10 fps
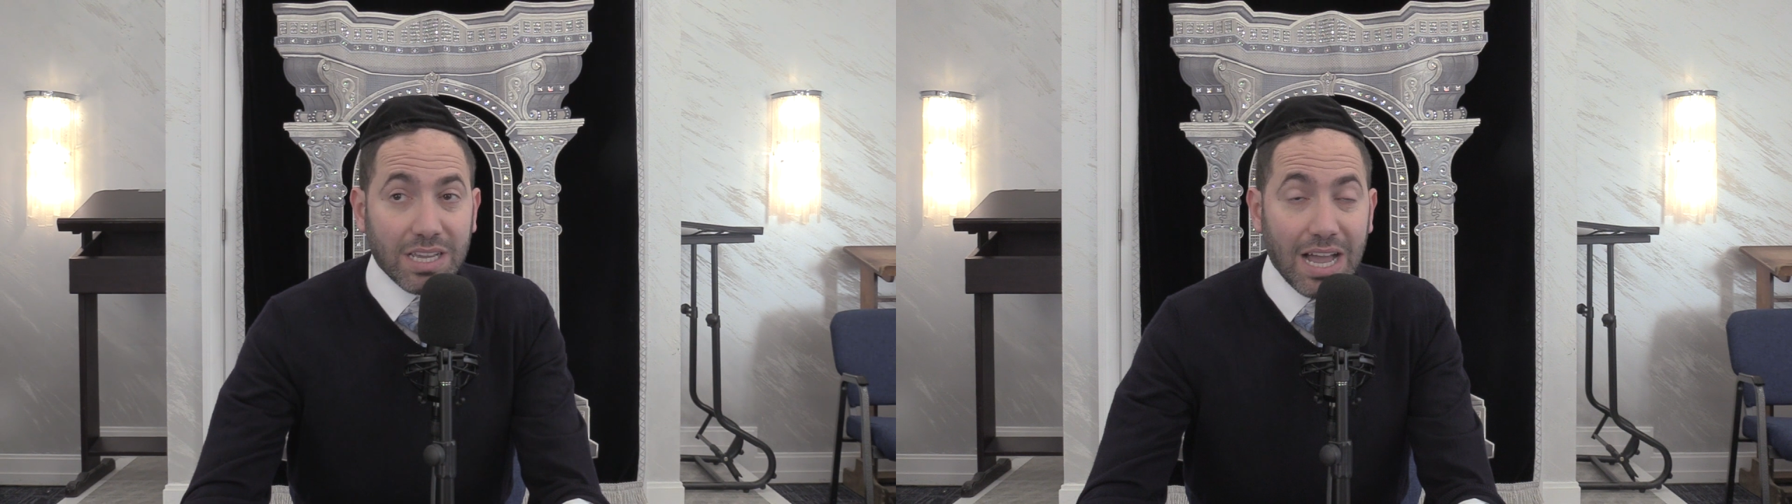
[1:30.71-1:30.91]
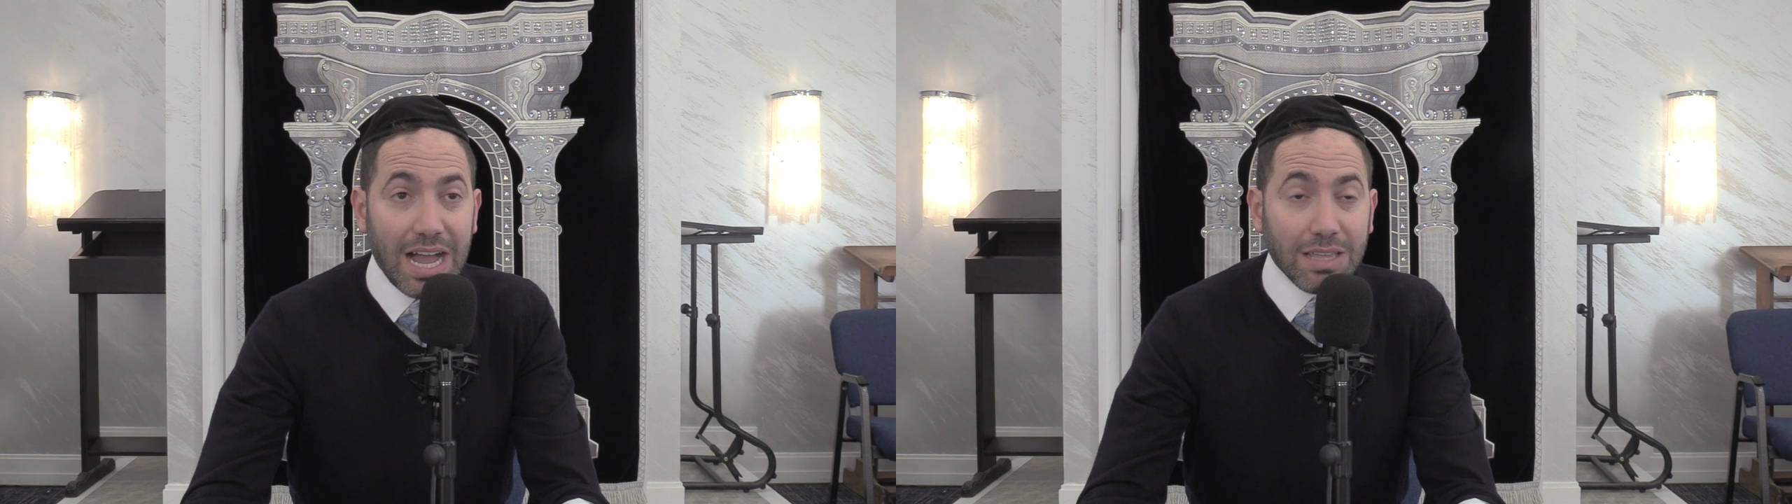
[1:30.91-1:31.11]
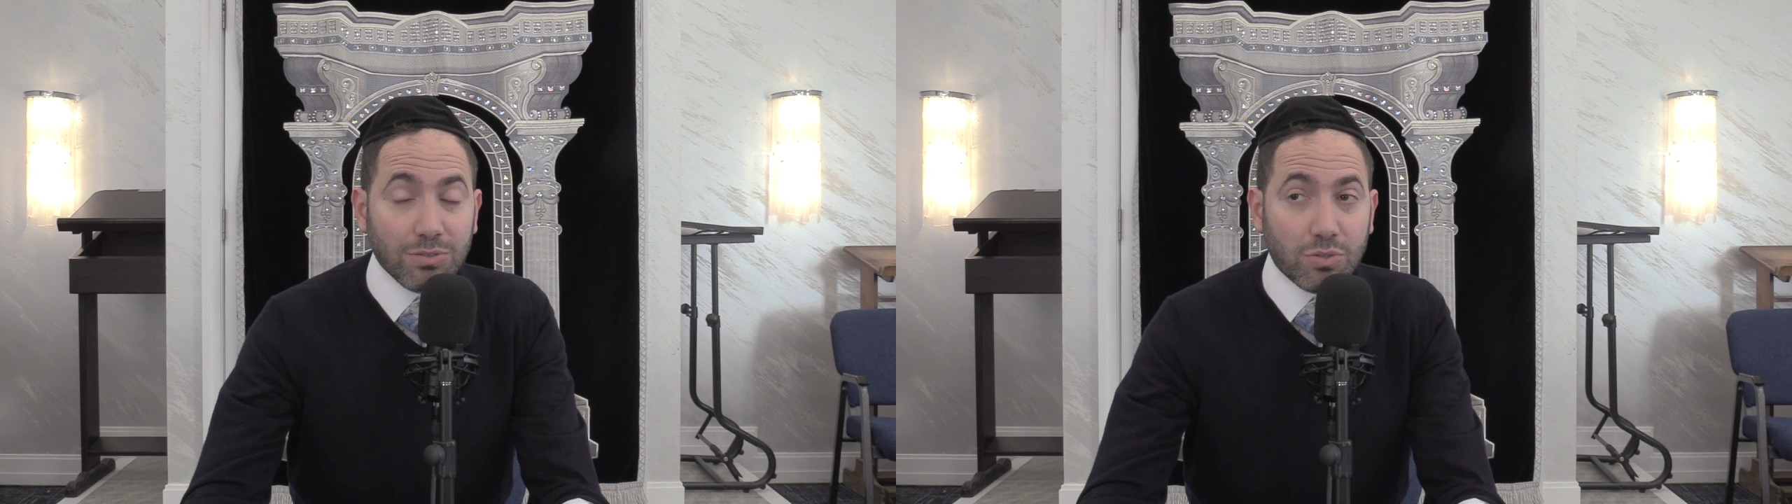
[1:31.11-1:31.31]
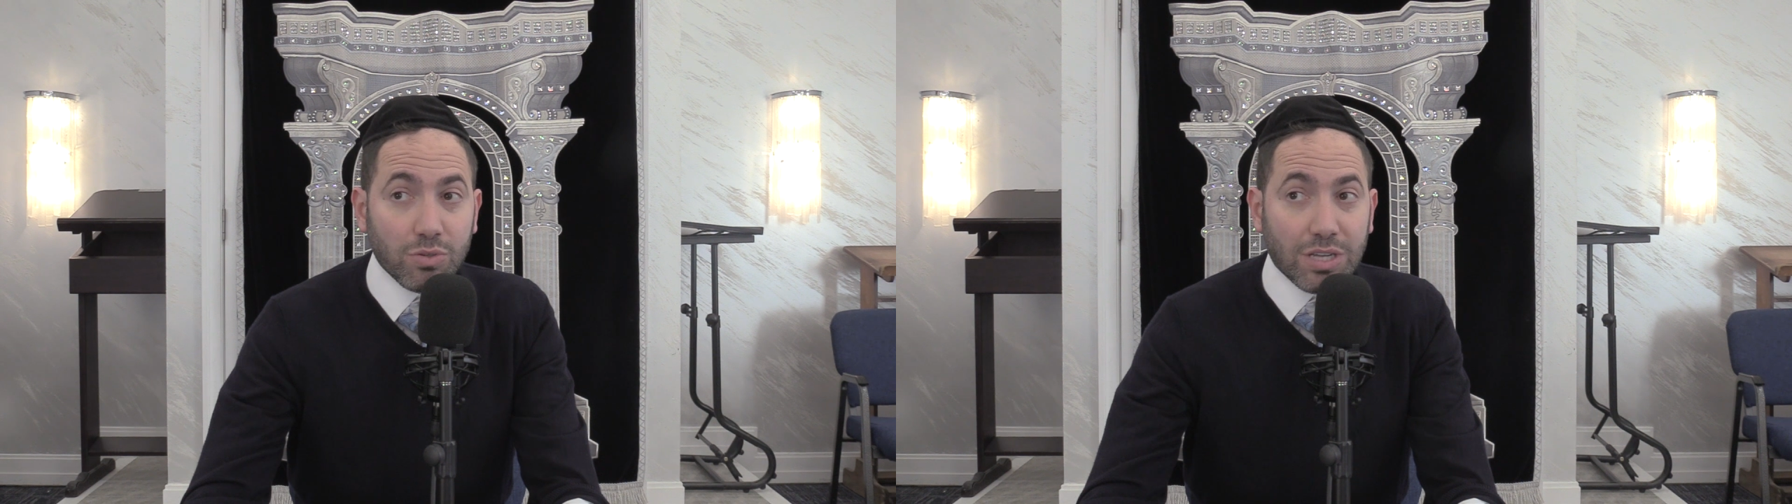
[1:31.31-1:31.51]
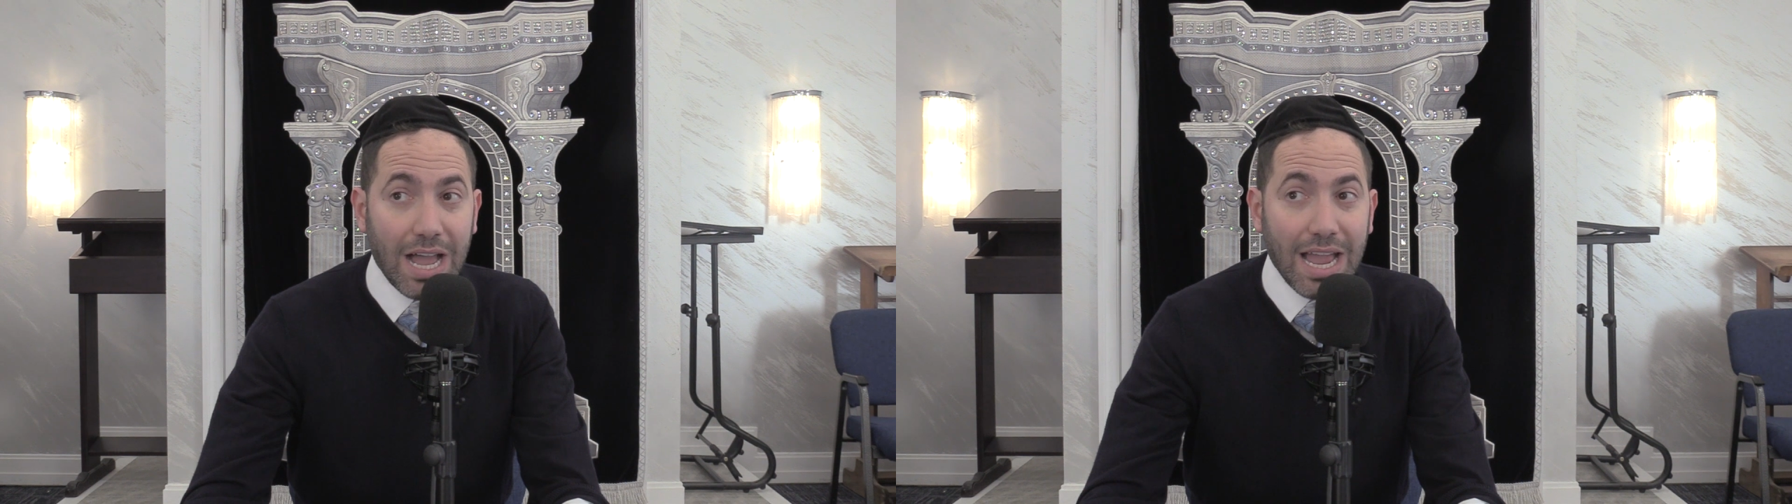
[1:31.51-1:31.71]
guy, there was a
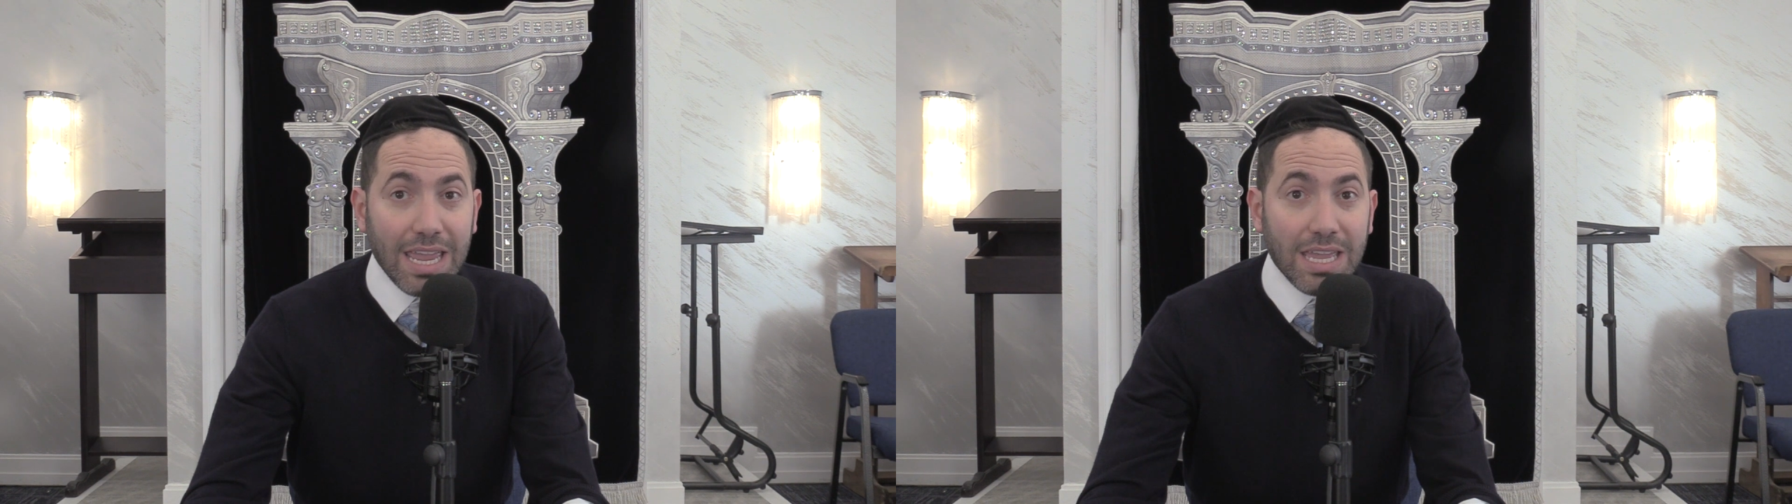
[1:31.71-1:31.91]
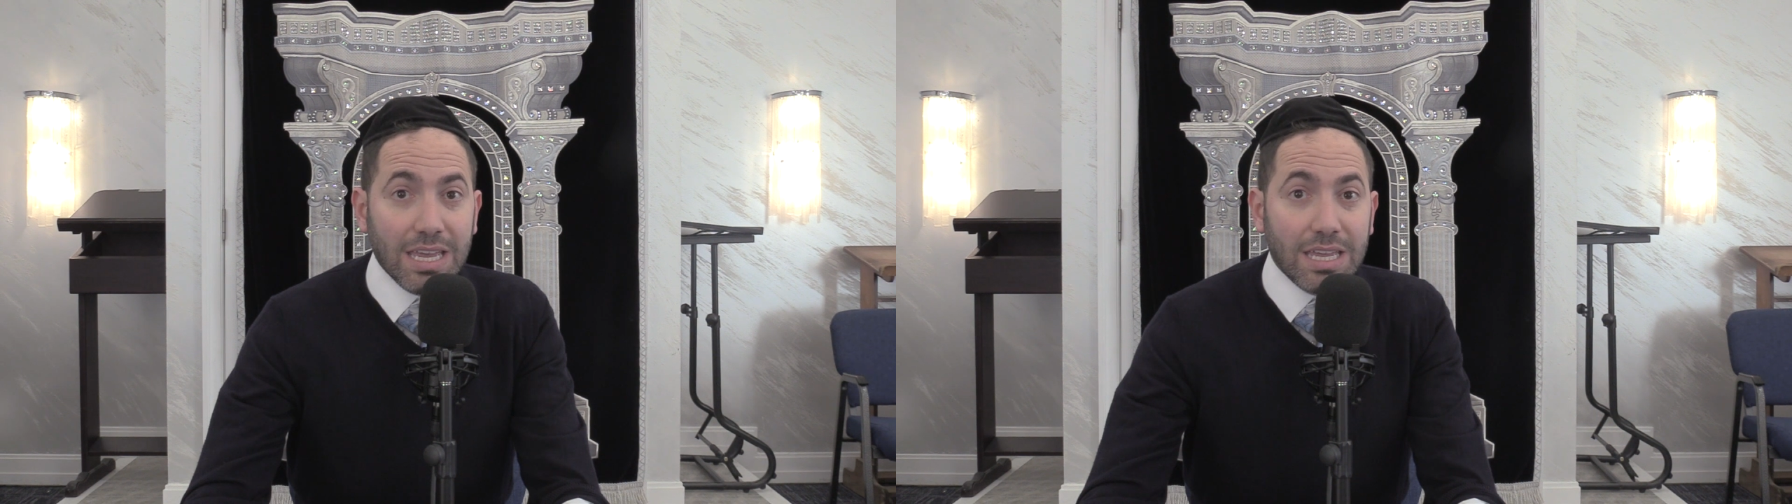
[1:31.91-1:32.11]
Jewish guy